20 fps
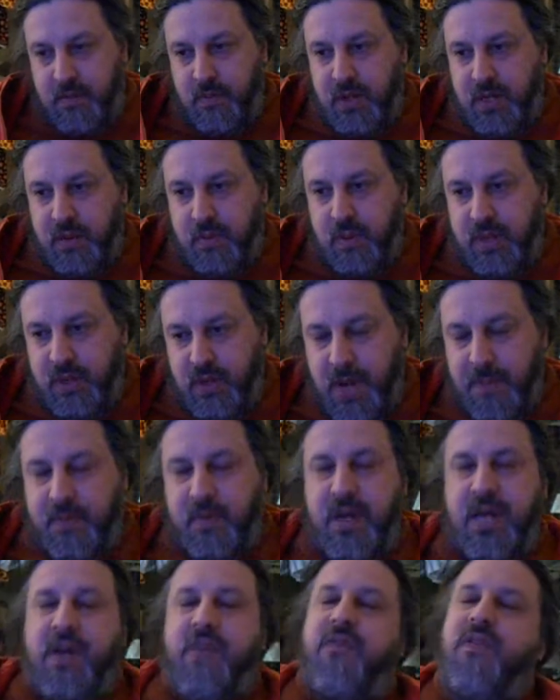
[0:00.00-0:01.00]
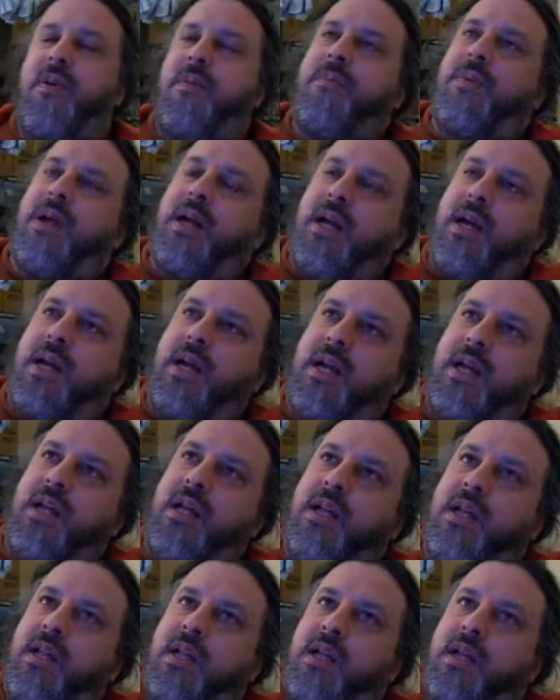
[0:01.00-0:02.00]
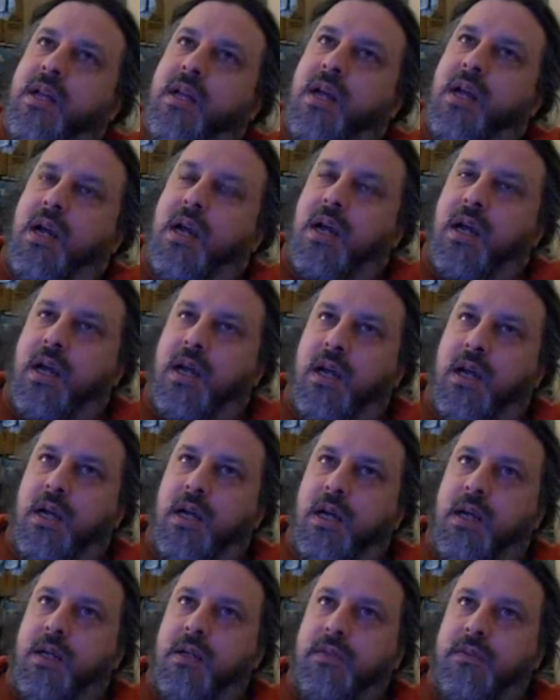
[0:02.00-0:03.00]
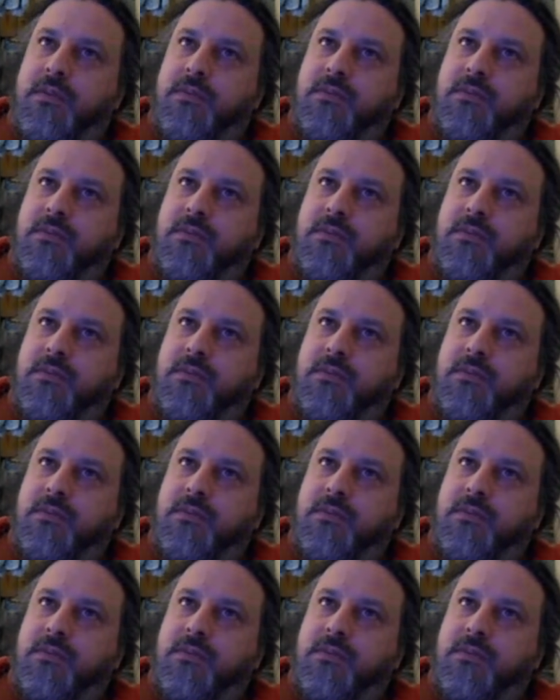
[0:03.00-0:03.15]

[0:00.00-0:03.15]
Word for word: when, when you upgraded from uh, uh,